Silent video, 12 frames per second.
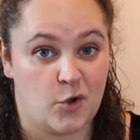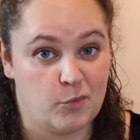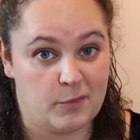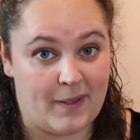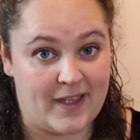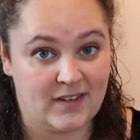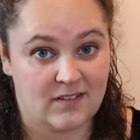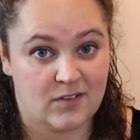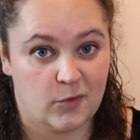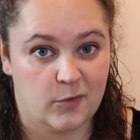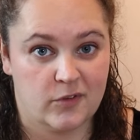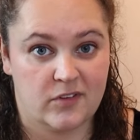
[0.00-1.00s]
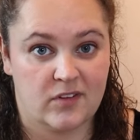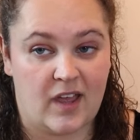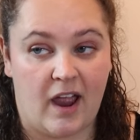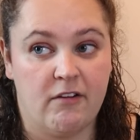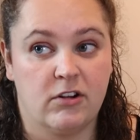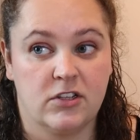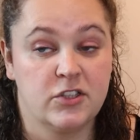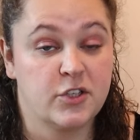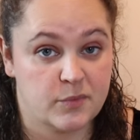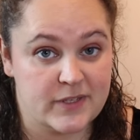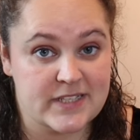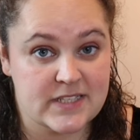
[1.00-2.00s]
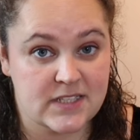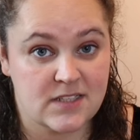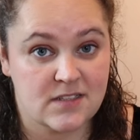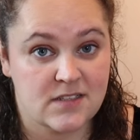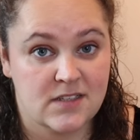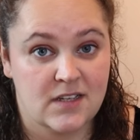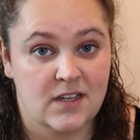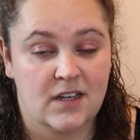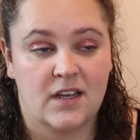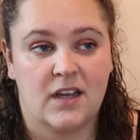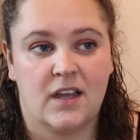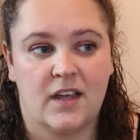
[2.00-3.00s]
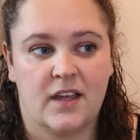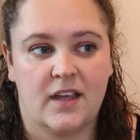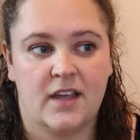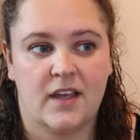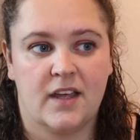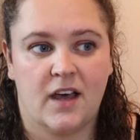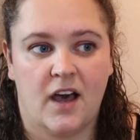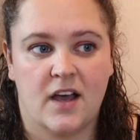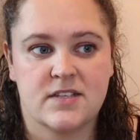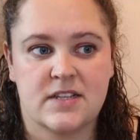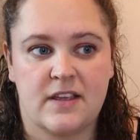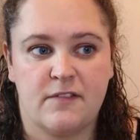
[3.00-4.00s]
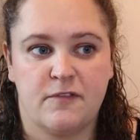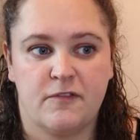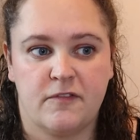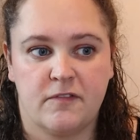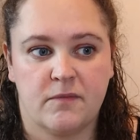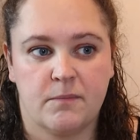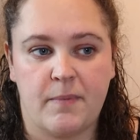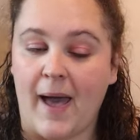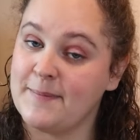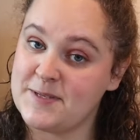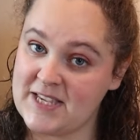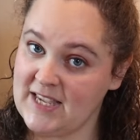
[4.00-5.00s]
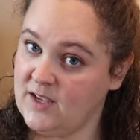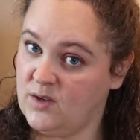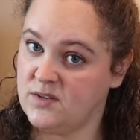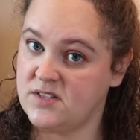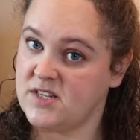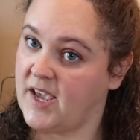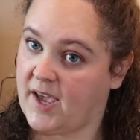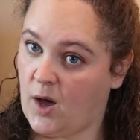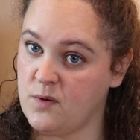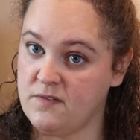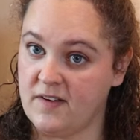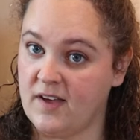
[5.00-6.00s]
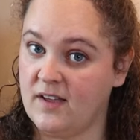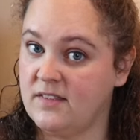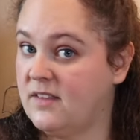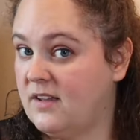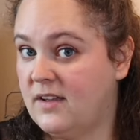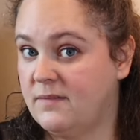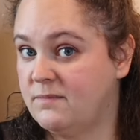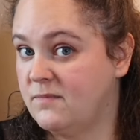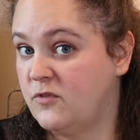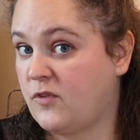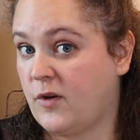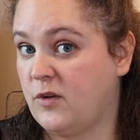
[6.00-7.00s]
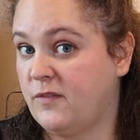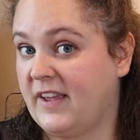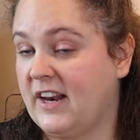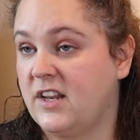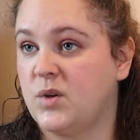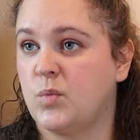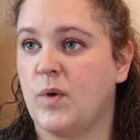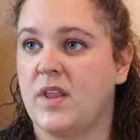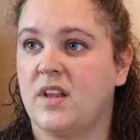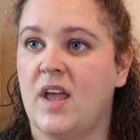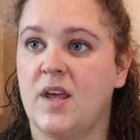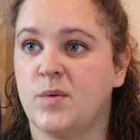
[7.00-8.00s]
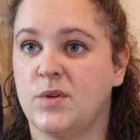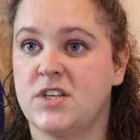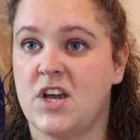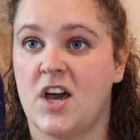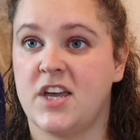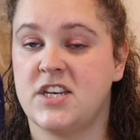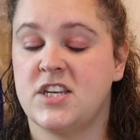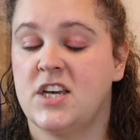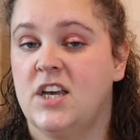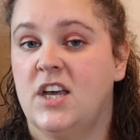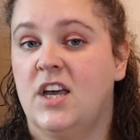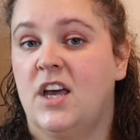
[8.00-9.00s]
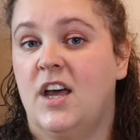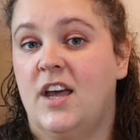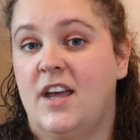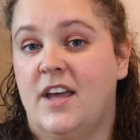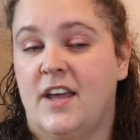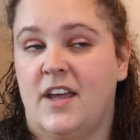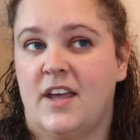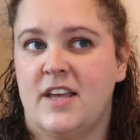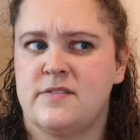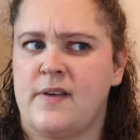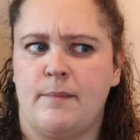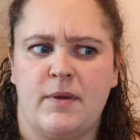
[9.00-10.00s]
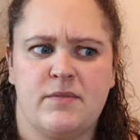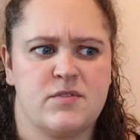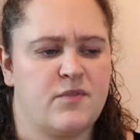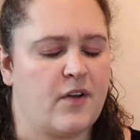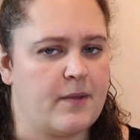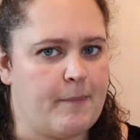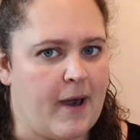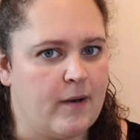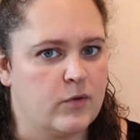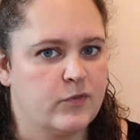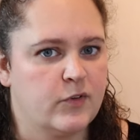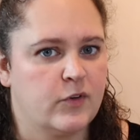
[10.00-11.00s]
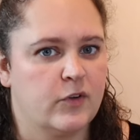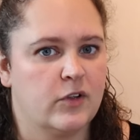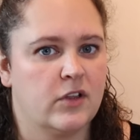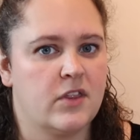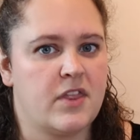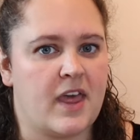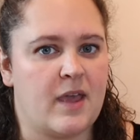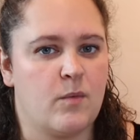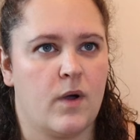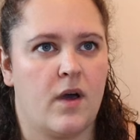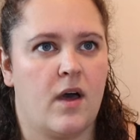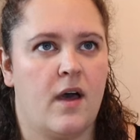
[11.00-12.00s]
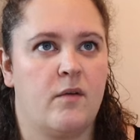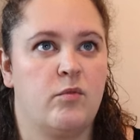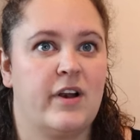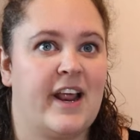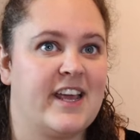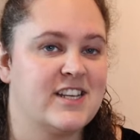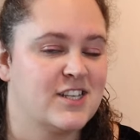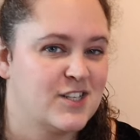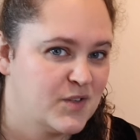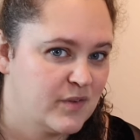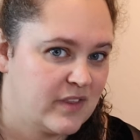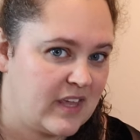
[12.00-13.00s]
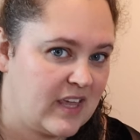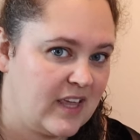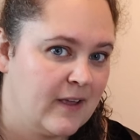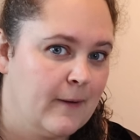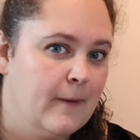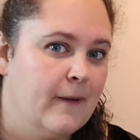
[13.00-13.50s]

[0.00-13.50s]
nobleman called Harold Godwinson asked if perhaps he could take over the throne of England when Edward died, his family was very powerful. They were related to the